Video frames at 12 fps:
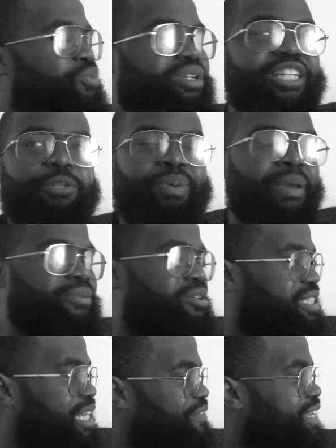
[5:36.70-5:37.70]
what these people on
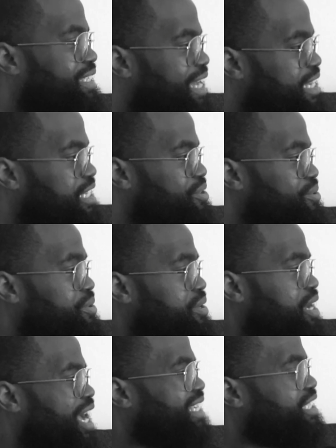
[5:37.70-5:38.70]
TV telling you
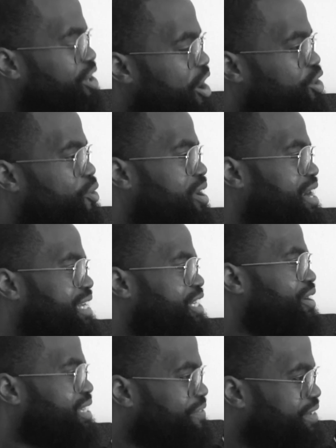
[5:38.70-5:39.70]
and start going out
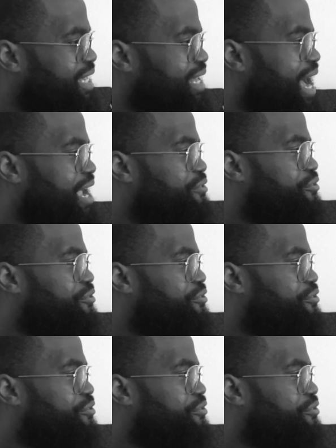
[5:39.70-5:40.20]
there and living your life.